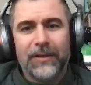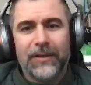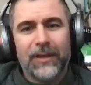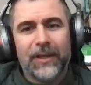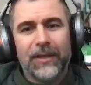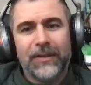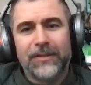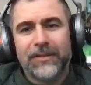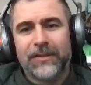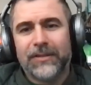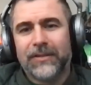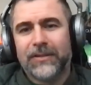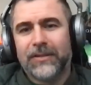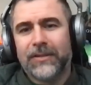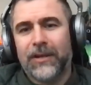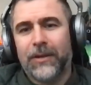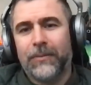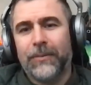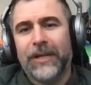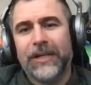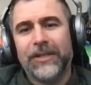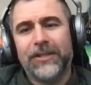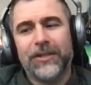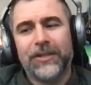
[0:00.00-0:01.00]
That's yeah.
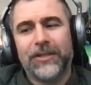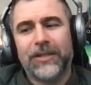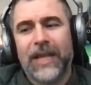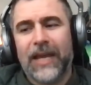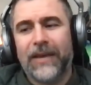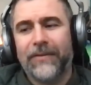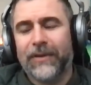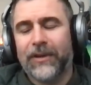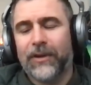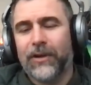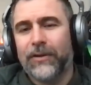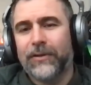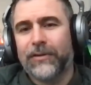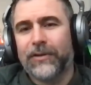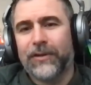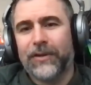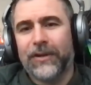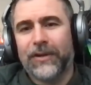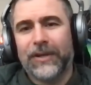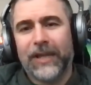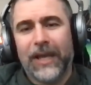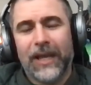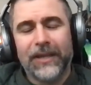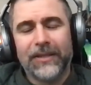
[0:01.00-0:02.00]
somebody's just having onto
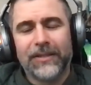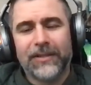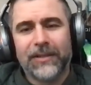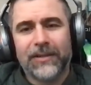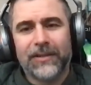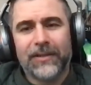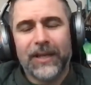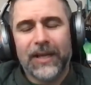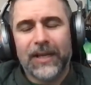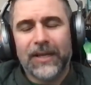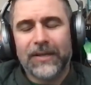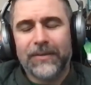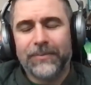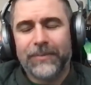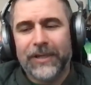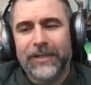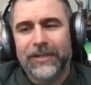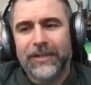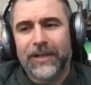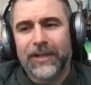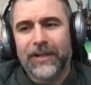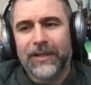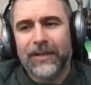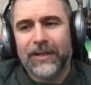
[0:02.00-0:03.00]
their desk that
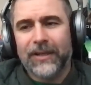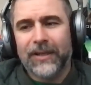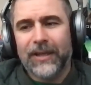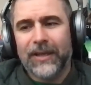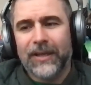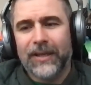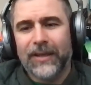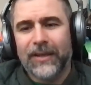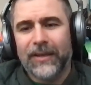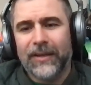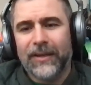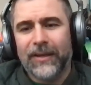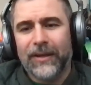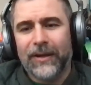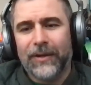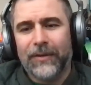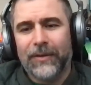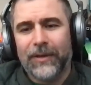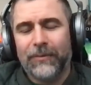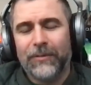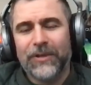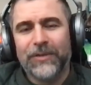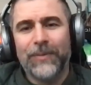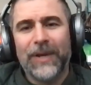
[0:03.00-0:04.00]
basically, you know,
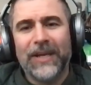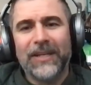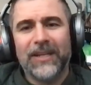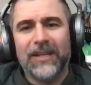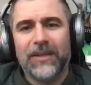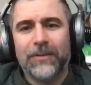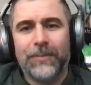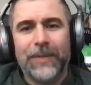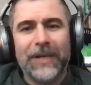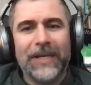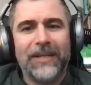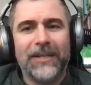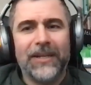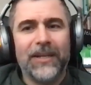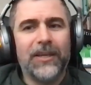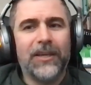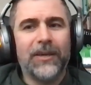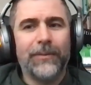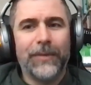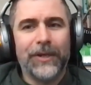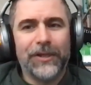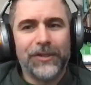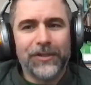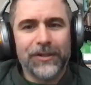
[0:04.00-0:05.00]
that was meant to be
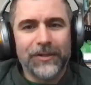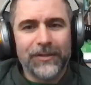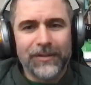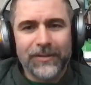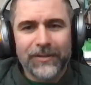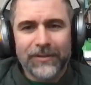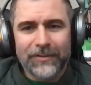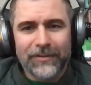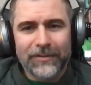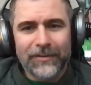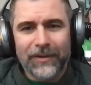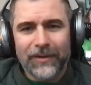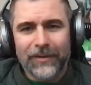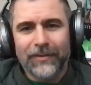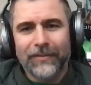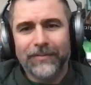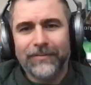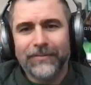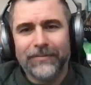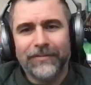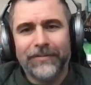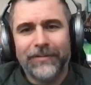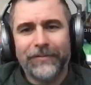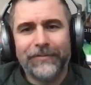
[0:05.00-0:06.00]
decommissioned, you know,
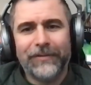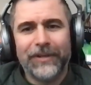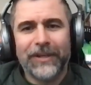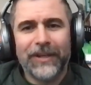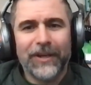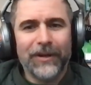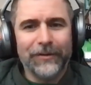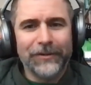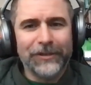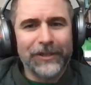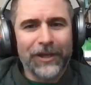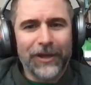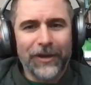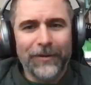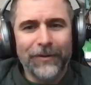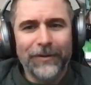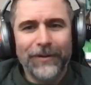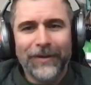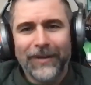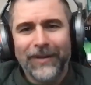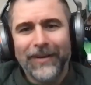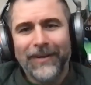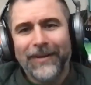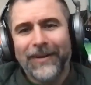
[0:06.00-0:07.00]
fifteen years ago,
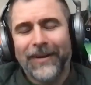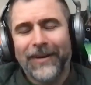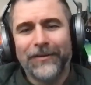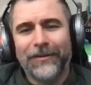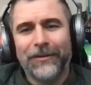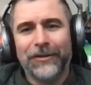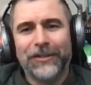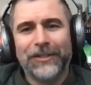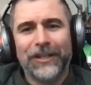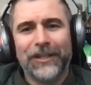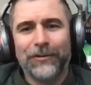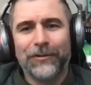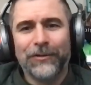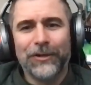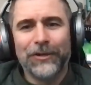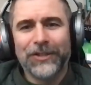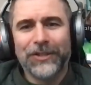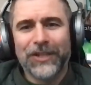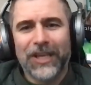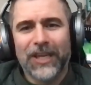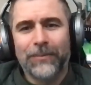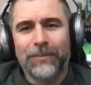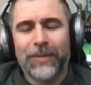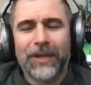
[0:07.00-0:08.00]
and they're still
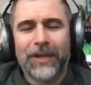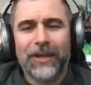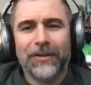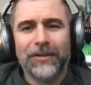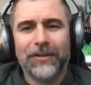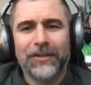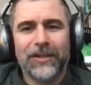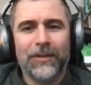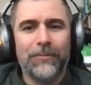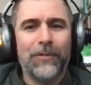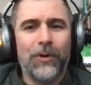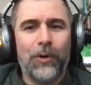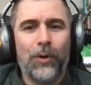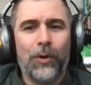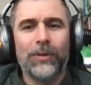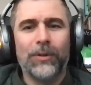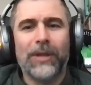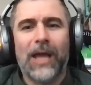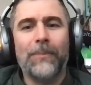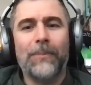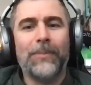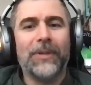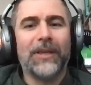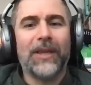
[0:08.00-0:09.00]
using it because some
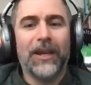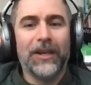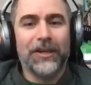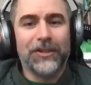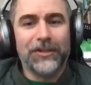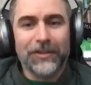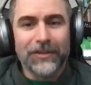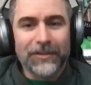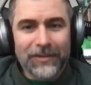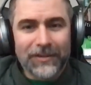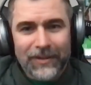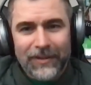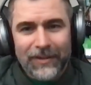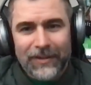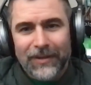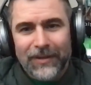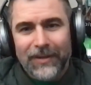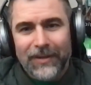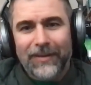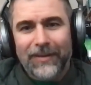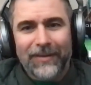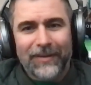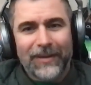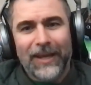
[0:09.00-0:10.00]
old application
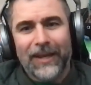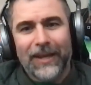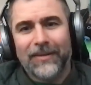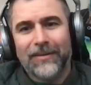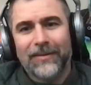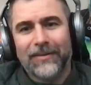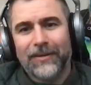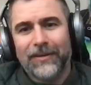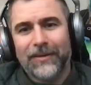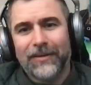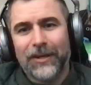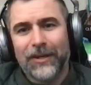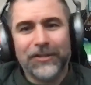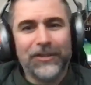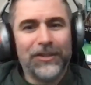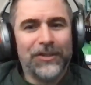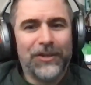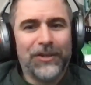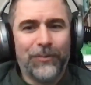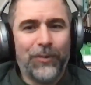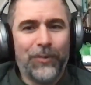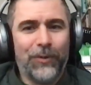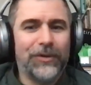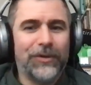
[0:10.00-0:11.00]
that doesn't
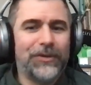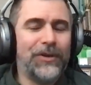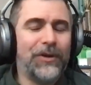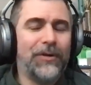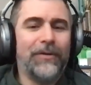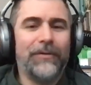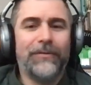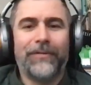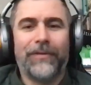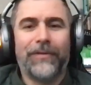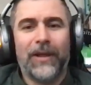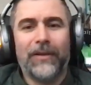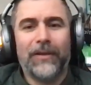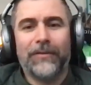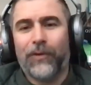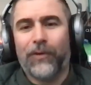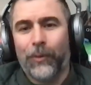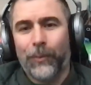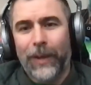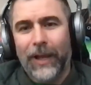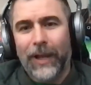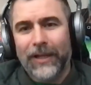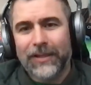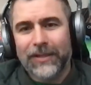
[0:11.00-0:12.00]
support certain file
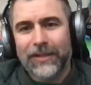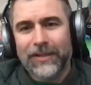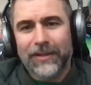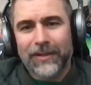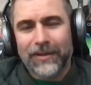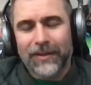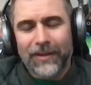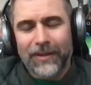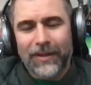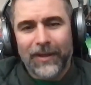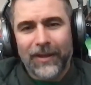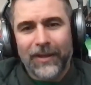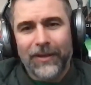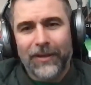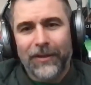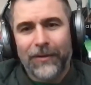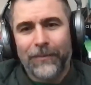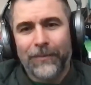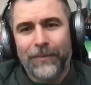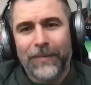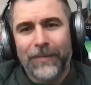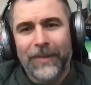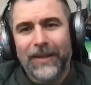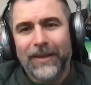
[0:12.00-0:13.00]
formats,
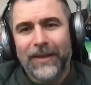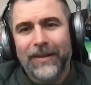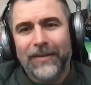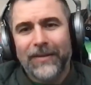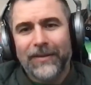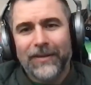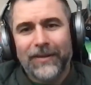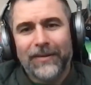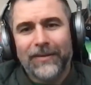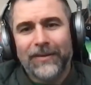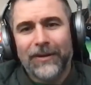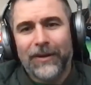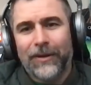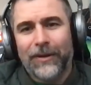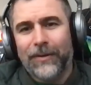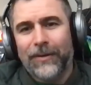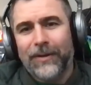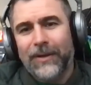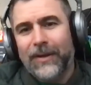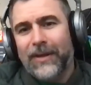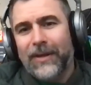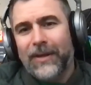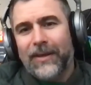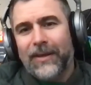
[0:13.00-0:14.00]
um, that you
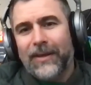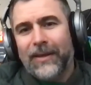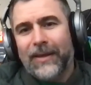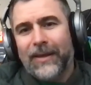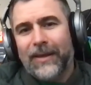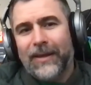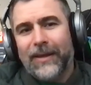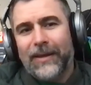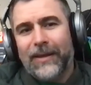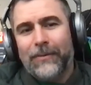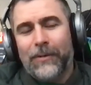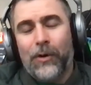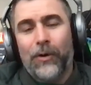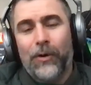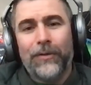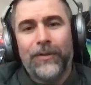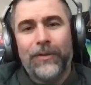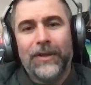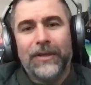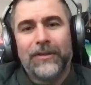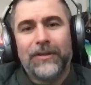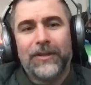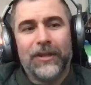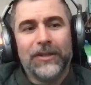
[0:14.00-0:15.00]
know, uh, or
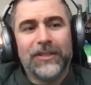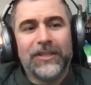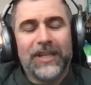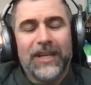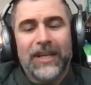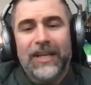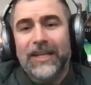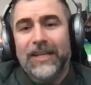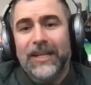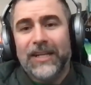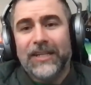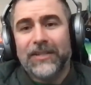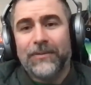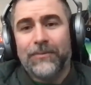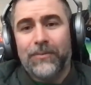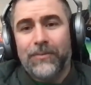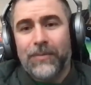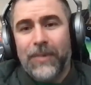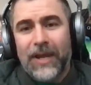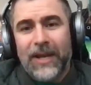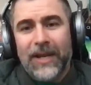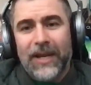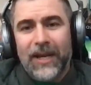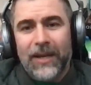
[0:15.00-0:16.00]
that doesn't, it
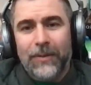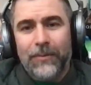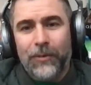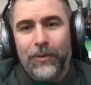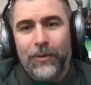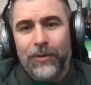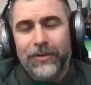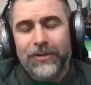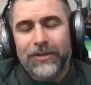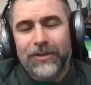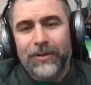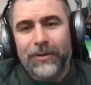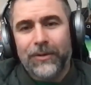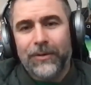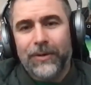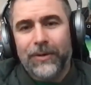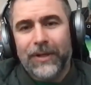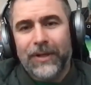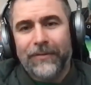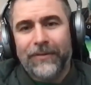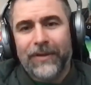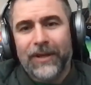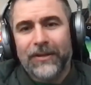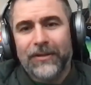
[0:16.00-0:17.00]
isn't made anymore. So,
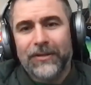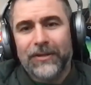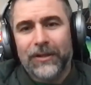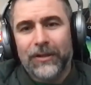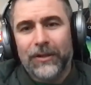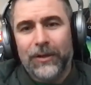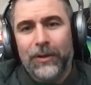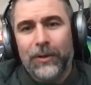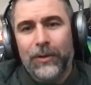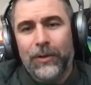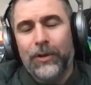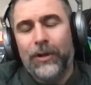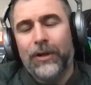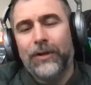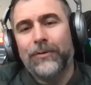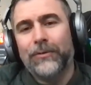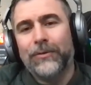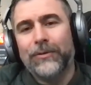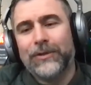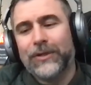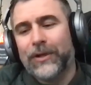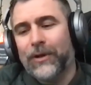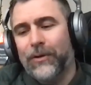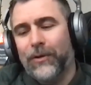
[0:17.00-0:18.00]
and they've got
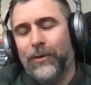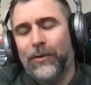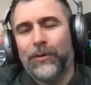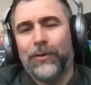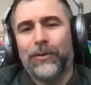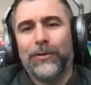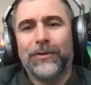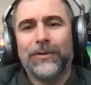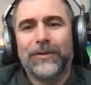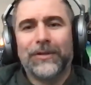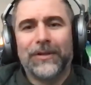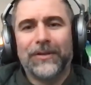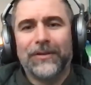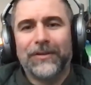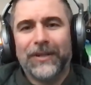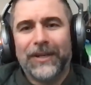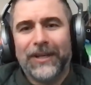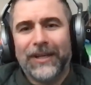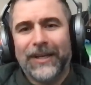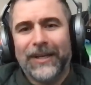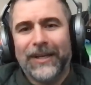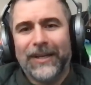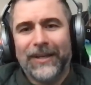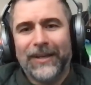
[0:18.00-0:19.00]
loads of old,
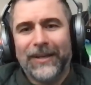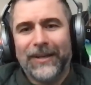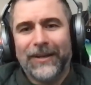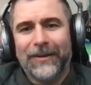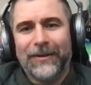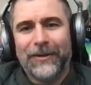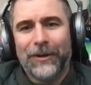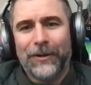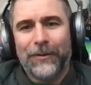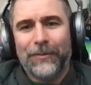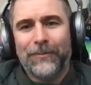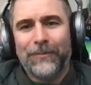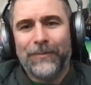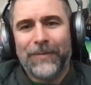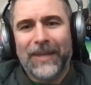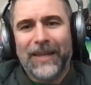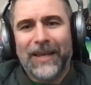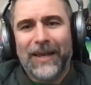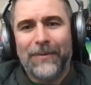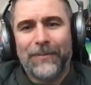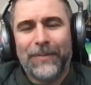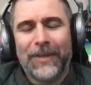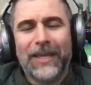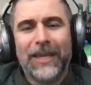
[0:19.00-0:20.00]
uh, you know,
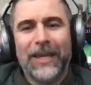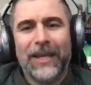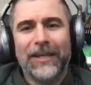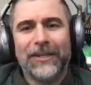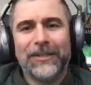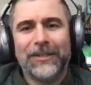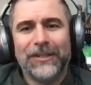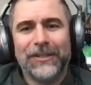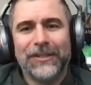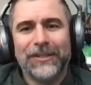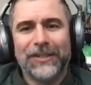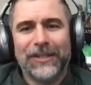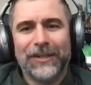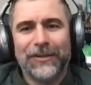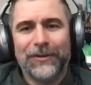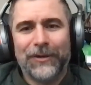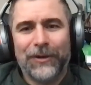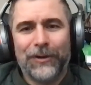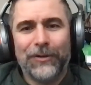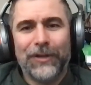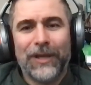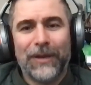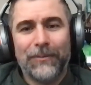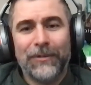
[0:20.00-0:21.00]
applications are
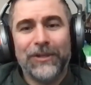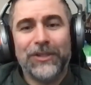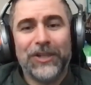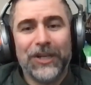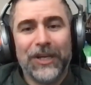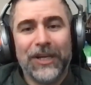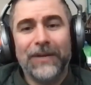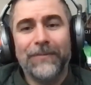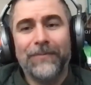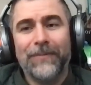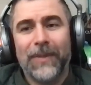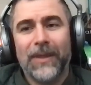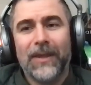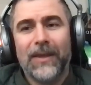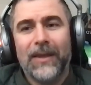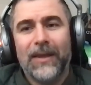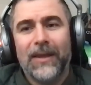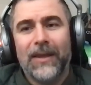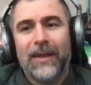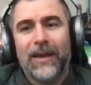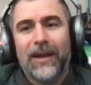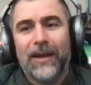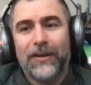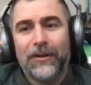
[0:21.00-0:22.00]
on that machine,
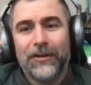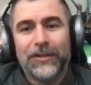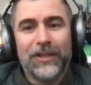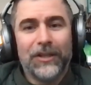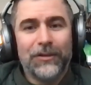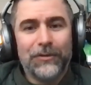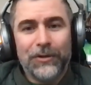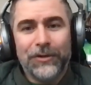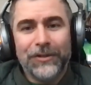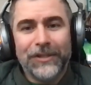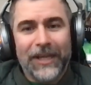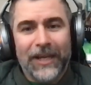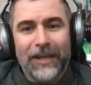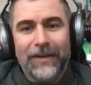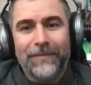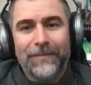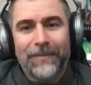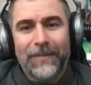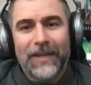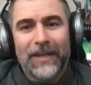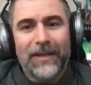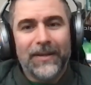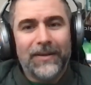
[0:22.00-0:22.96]
and they're still using it,